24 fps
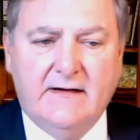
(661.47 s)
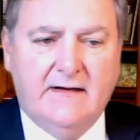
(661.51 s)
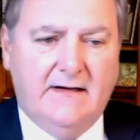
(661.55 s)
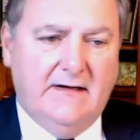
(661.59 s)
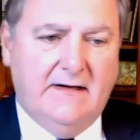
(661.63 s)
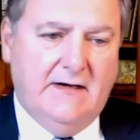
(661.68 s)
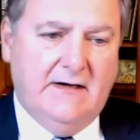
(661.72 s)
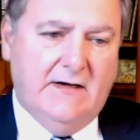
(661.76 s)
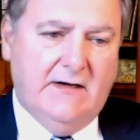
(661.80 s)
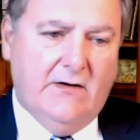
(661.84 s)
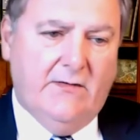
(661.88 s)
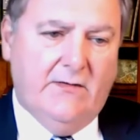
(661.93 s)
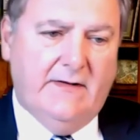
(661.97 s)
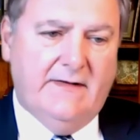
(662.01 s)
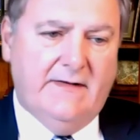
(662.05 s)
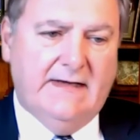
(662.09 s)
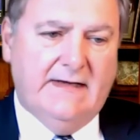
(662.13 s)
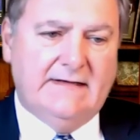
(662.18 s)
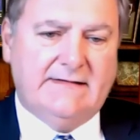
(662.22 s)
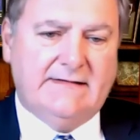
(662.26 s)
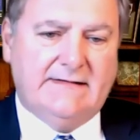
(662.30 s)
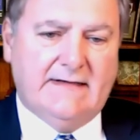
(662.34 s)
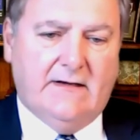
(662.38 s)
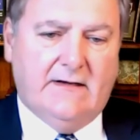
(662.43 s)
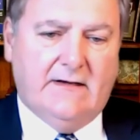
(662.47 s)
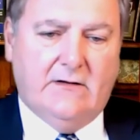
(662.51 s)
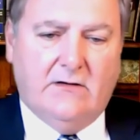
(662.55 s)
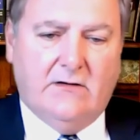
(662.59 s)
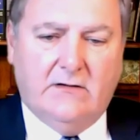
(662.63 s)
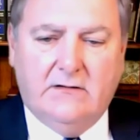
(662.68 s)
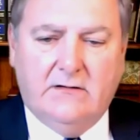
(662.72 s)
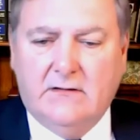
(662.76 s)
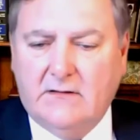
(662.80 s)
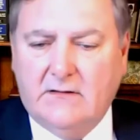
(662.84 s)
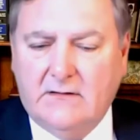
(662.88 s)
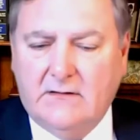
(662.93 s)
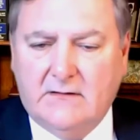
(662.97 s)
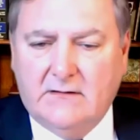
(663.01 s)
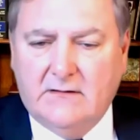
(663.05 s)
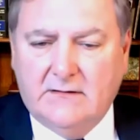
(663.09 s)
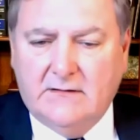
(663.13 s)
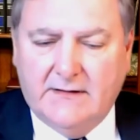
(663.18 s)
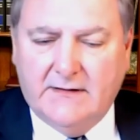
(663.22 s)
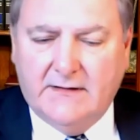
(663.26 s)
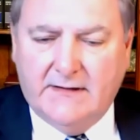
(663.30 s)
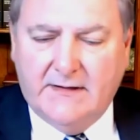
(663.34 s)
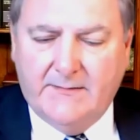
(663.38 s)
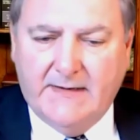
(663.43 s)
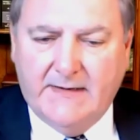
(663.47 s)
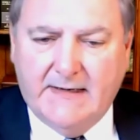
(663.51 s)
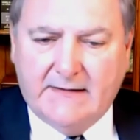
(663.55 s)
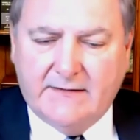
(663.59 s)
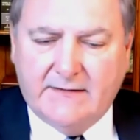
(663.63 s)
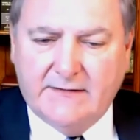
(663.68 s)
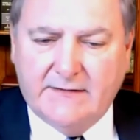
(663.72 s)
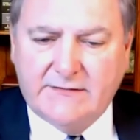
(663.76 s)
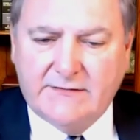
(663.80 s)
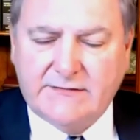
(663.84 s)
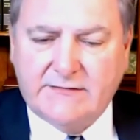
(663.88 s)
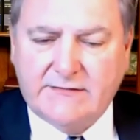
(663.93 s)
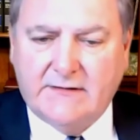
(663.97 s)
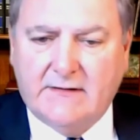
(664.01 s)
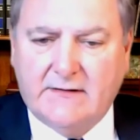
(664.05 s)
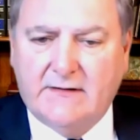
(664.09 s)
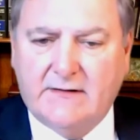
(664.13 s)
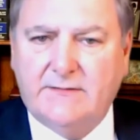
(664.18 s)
and they sell and they make this